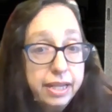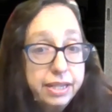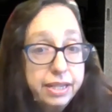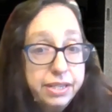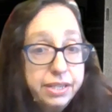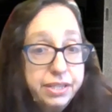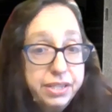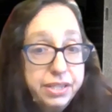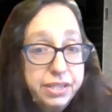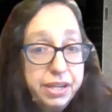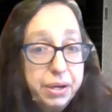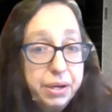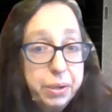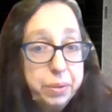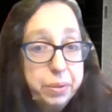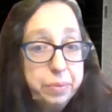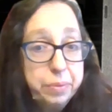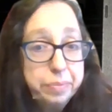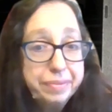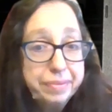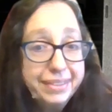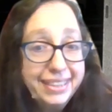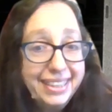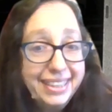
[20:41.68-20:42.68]
So
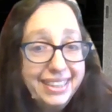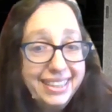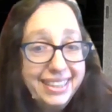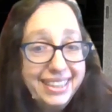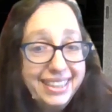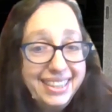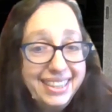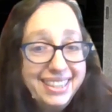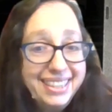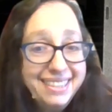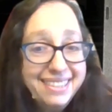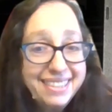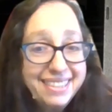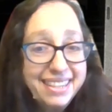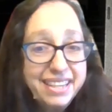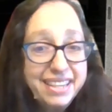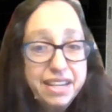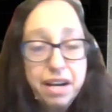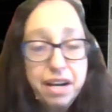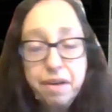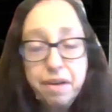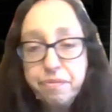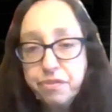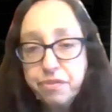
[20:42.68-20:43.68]
it's,
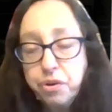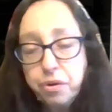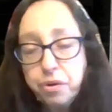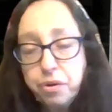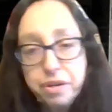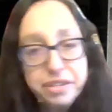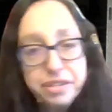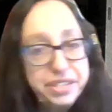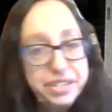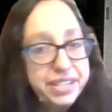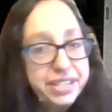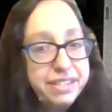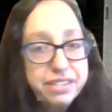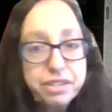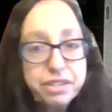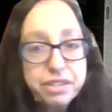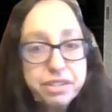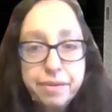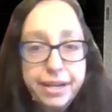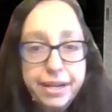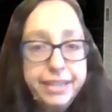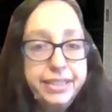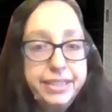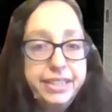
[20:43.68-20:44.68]
of course, it's
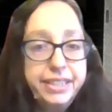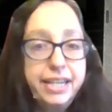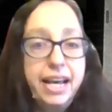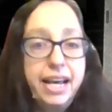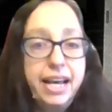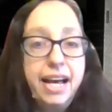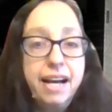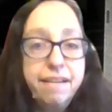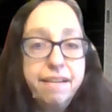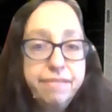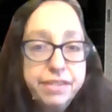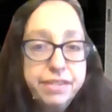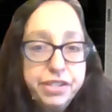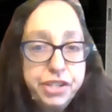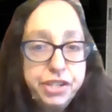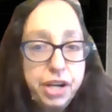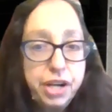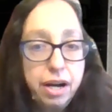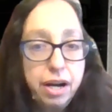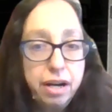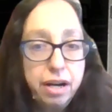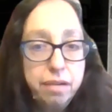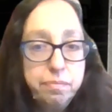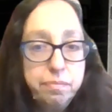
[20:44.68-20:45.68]
great to have a
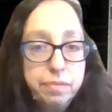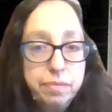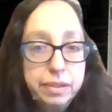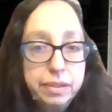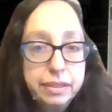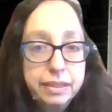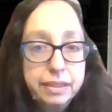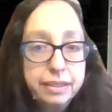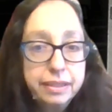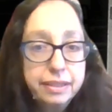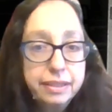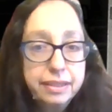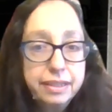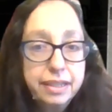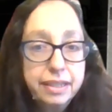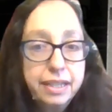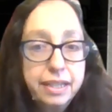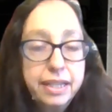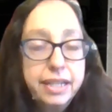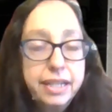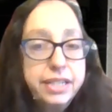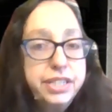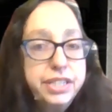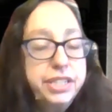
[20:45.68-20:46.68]
job,
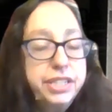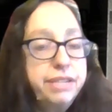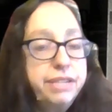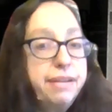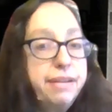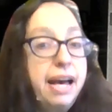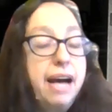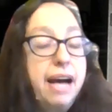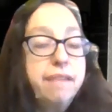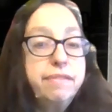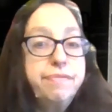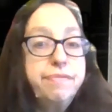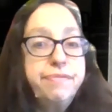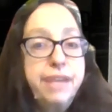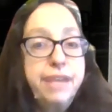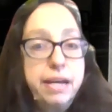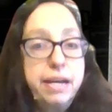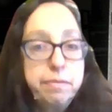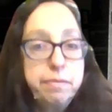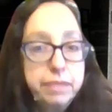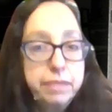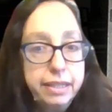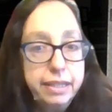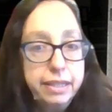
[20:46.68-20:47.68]
to have a
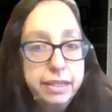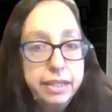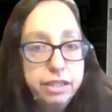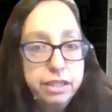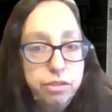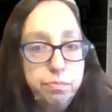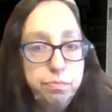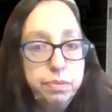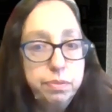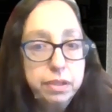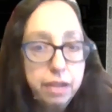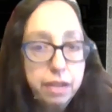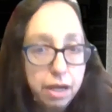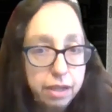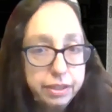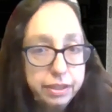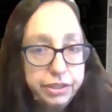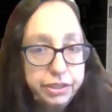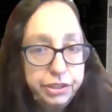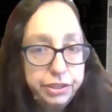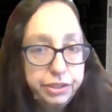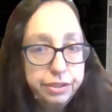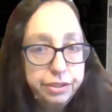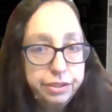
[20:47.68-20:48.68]
family that you
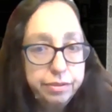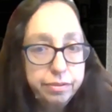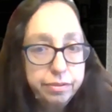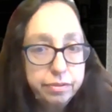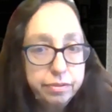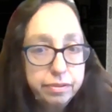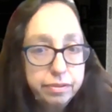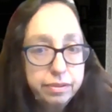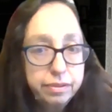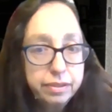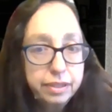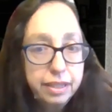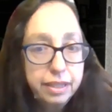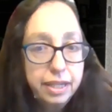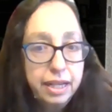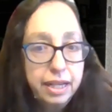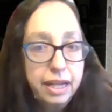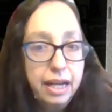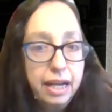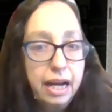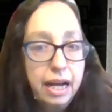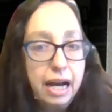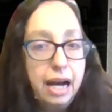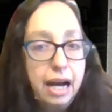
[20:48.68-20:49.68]
belong
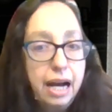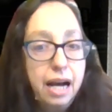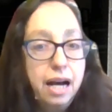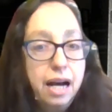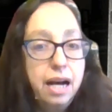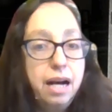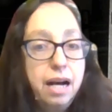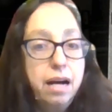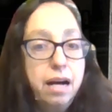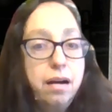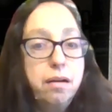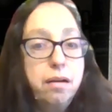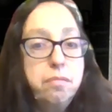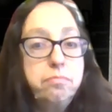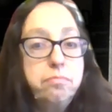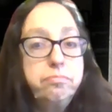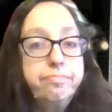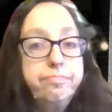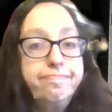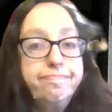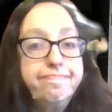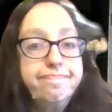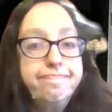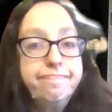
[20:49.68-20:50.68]
um,
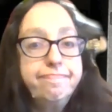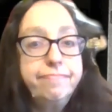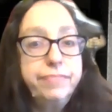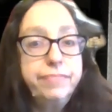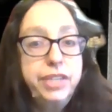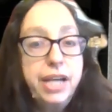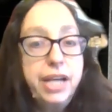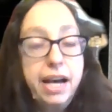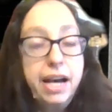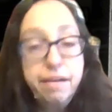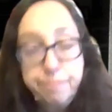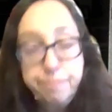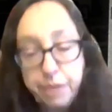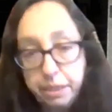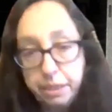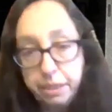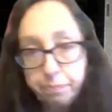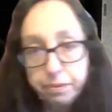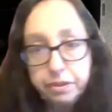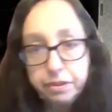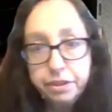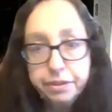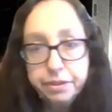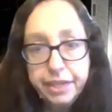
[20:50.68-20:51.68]
to have
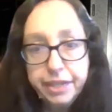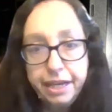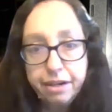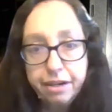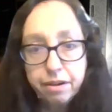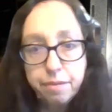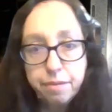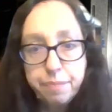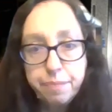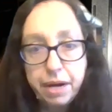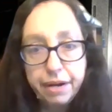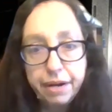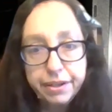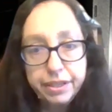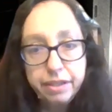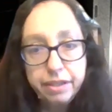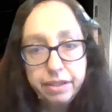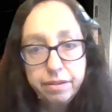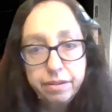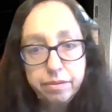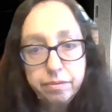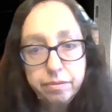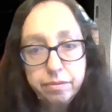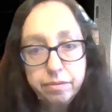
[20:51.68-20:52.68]
people who care about
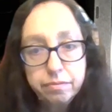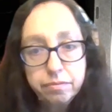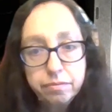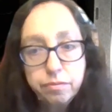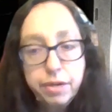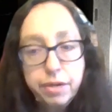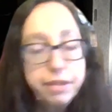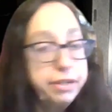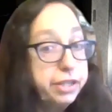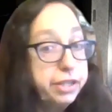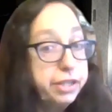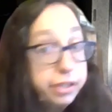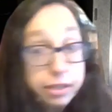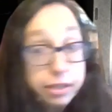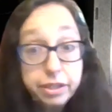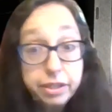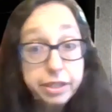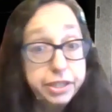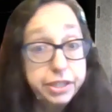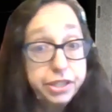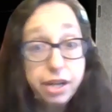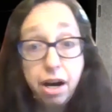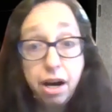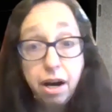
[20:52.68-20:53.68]
you, whether you're
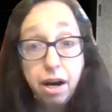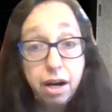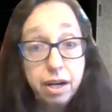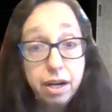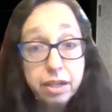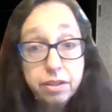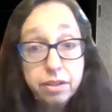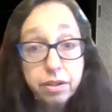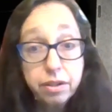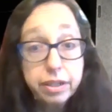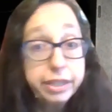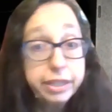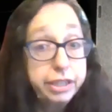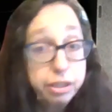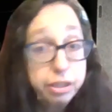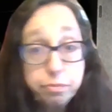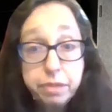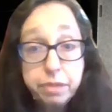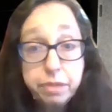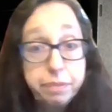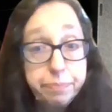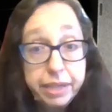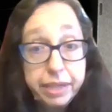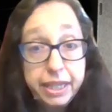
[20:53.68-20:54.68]
a dog or a
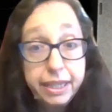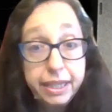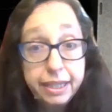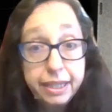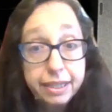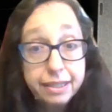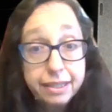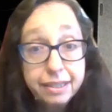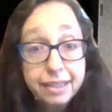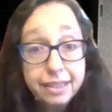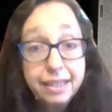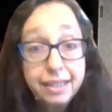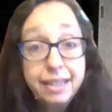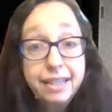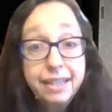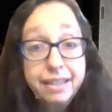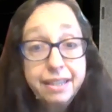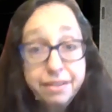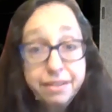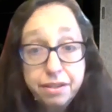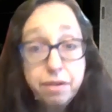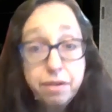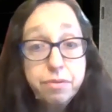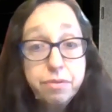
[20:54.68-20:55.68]
human being.
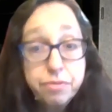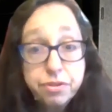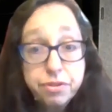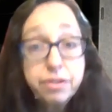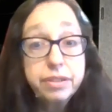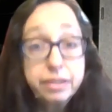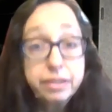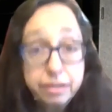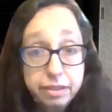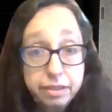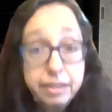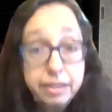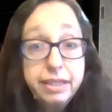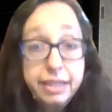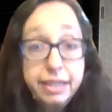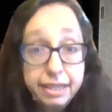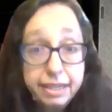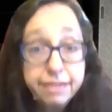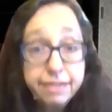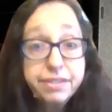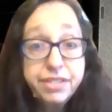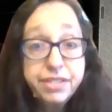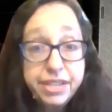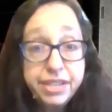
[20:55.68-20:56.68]
Those are good
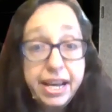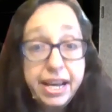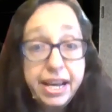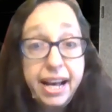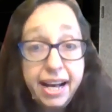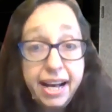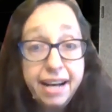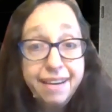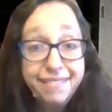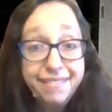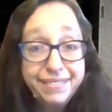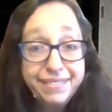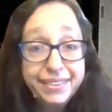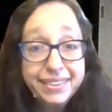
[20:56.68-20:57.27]
things to have.